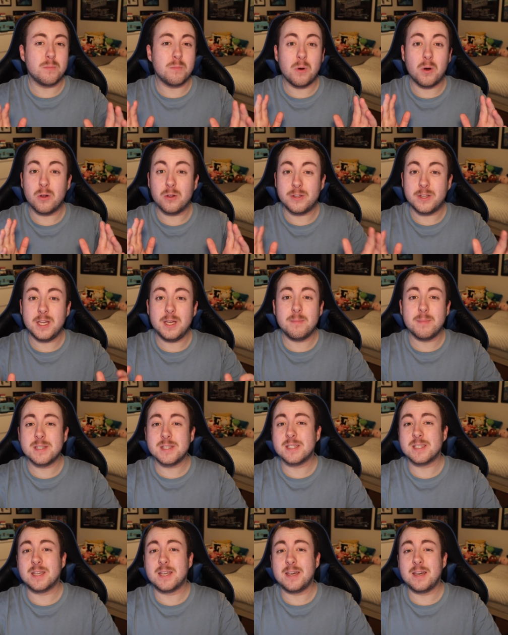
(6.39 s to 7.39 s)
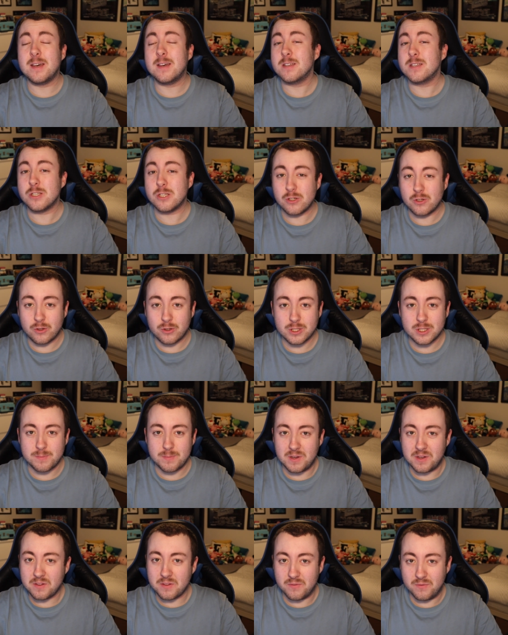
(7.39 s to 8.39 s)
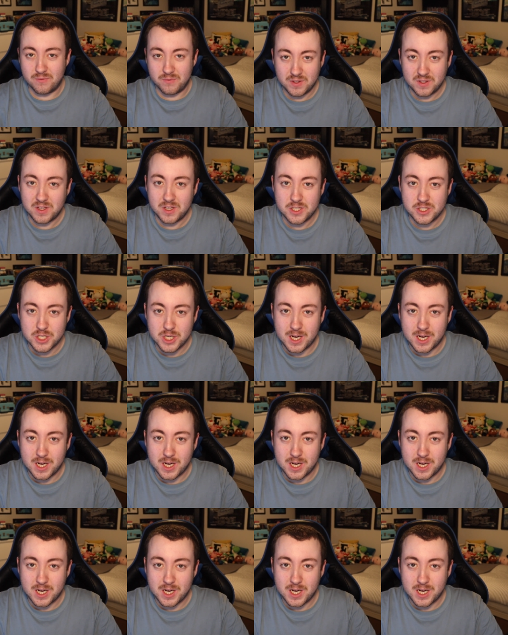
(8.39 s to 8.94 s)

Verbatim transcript: some more Demon Slayer Swordsmith Village